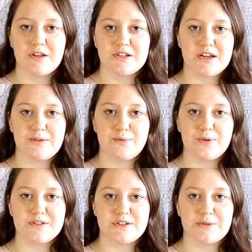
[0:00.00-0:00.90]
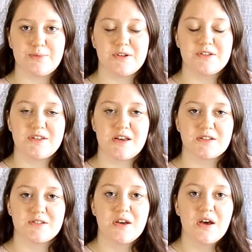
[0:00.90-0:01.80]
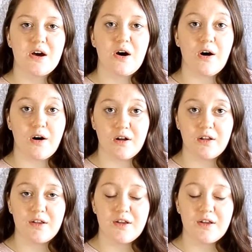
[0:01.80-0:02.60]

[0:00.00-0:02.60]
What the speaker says: 10.0.6 haul.